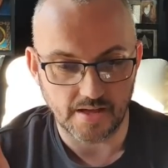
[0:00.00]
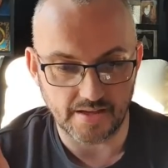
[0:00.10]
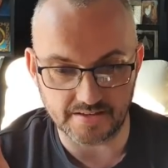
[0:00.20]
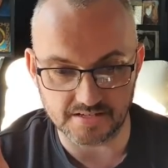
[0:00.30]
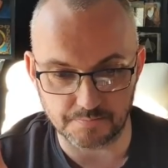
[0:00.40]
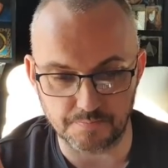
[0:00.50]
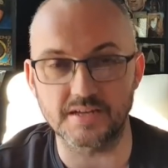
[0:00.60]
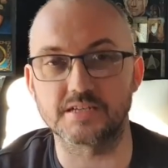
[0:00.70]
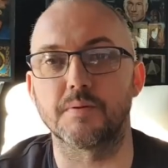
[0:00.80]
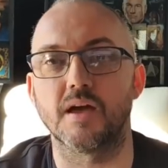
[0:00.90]
He's a
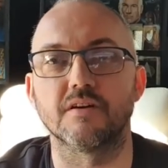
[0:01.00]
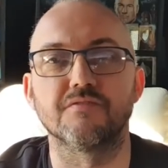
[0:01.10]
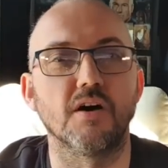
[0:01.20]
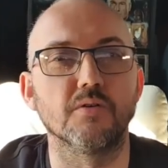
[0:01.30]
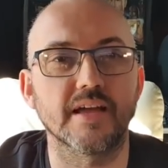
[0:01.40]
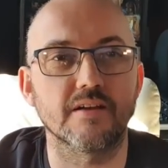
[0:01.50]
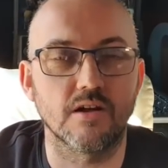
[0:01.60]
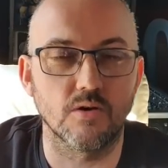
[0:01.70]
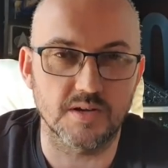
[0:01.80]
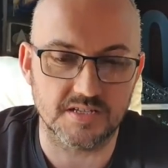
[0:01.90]
he's a bit of a folk hero
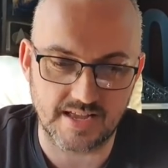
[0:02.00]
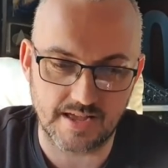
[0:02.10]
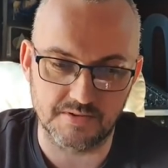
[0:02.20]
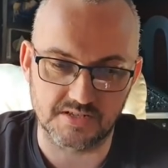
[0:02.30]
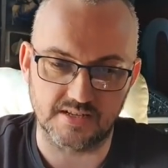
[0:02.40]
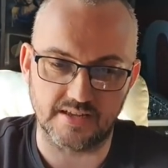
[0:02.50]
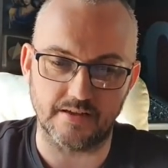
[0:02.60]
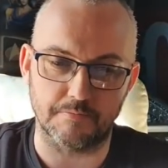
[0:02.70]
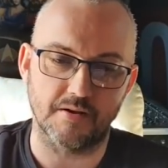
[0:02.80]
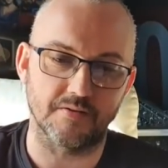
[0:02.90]
at West Ham, isn't he?
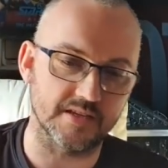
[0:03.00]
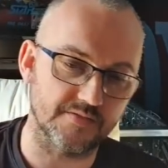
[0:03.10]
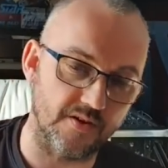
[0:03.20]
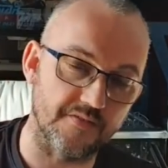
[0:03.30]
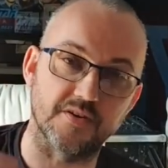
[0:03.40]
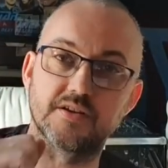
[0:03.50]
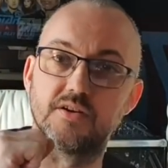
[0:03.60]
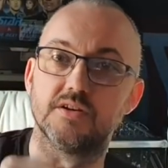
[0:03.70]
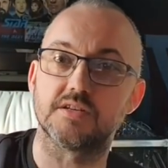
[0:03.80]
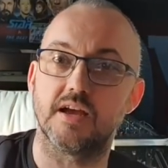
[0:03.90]
Apparently, he's very very
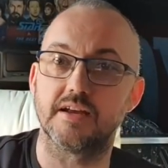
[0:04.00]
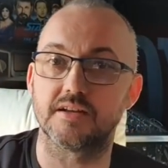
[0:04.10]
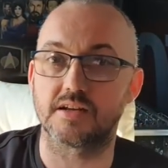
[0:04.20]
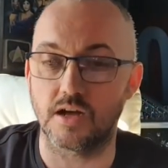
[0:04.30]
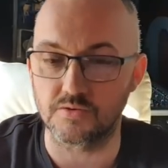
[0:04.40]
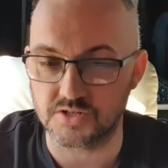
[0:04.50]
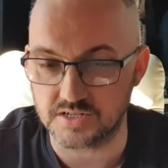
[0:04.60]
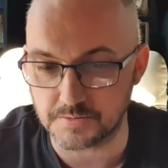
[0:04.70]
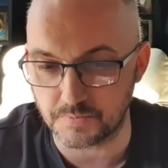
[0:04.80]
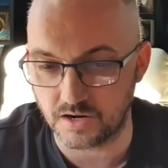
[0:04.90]
good in the coaching
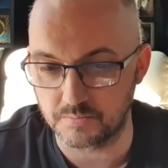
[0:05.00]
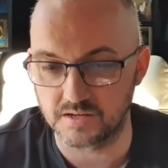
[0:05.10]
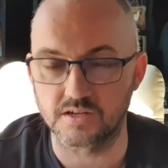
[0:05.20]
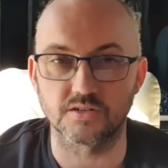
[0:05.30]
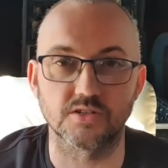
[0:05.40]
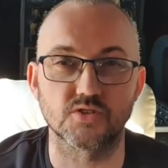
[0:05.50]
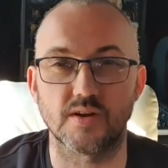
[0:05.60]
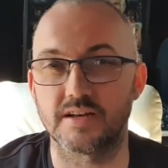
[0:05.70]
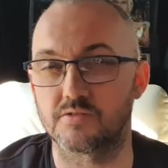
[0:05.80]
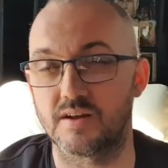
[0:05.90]
department, good on the
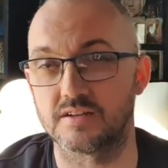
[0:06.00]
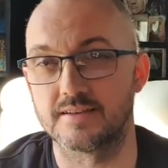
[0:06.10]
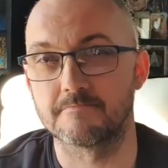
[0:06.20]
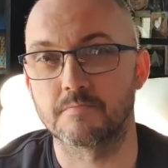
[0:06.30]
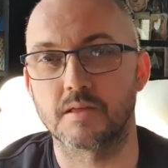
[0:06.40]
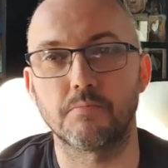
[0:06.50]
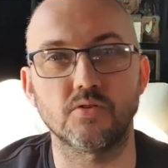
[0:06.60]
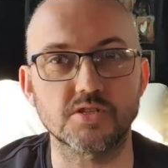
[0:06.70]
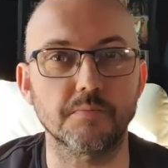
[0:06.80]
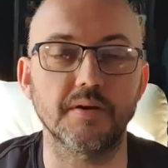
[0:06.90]
training ground
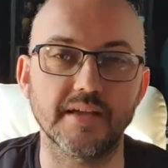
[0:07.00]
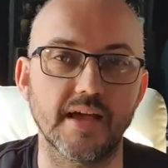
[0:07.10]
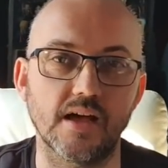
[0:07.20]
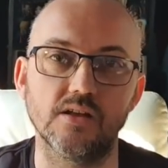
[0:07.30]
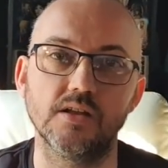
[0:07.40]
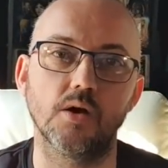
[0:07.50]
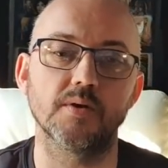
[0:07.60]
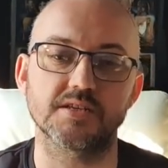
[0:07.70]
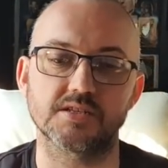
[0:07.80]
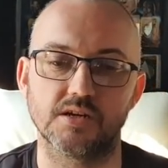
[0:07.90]
possibly our
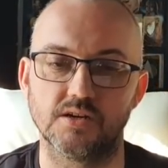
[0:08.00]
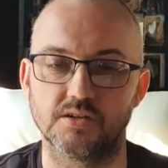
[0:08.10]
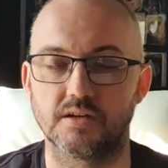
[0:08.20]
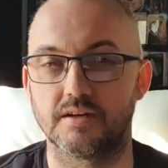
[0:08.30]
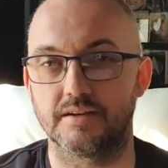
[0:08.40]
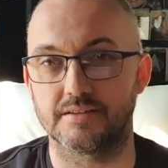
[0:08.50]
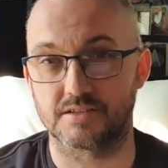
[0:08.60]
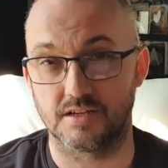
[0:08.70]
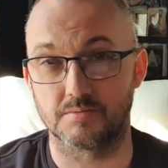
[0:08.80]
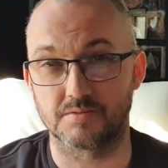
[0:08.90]
lowest earner in
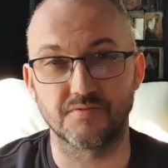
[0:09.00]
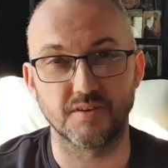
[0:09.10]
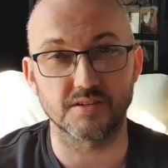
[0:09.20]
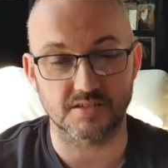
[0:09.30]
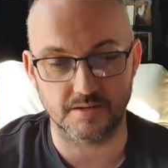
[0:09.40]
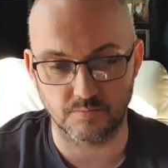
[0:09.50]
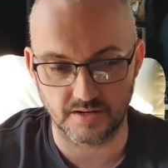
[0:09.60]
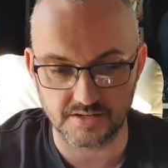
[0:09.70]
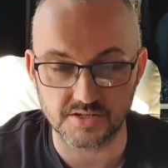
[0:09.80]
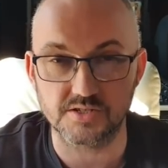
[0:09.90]
terms of first team
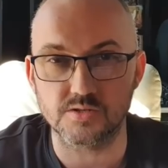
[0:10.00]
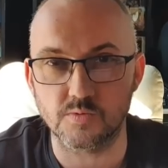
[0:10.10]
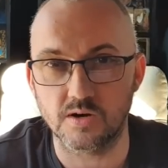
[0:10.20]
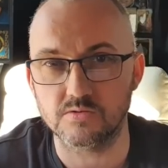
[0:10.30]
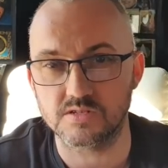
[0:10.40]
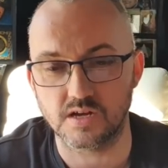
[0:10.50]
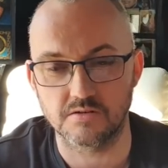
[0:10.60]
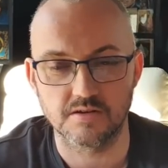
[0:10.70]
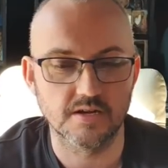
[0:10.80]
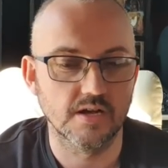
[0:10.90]
wages as well.
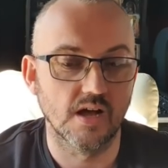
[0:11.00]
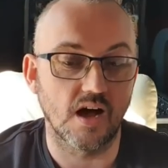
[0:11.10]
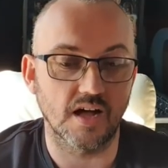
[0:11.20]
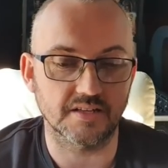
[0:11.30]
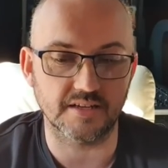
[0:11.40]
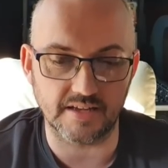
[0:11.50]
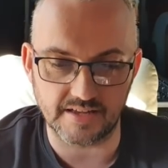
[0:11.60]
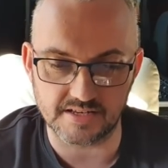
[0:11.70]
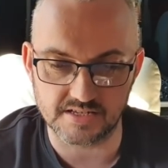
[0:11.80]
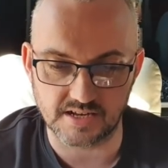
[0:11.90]
So I think
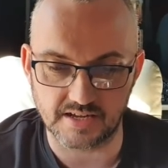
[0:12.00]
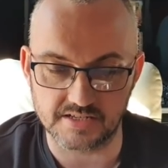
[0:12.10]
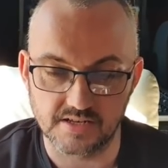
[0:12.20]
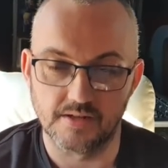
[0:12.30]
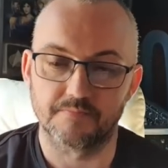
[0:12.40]
he stays.